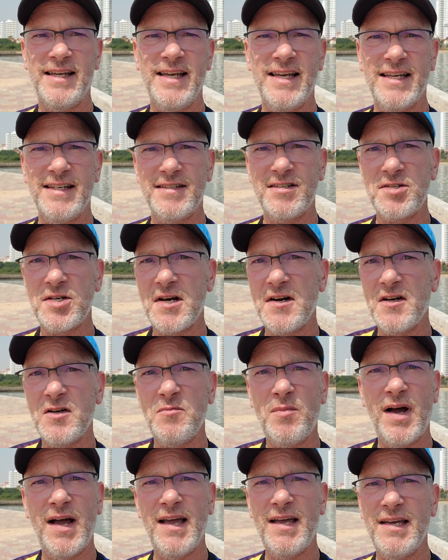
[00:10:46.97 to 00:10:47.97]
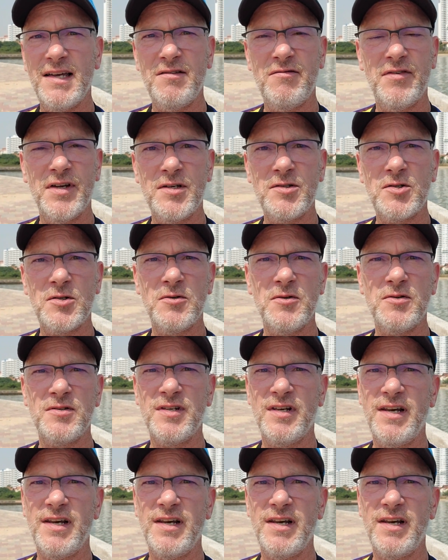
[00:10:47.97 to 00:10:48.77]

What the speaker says: and sharing my adventures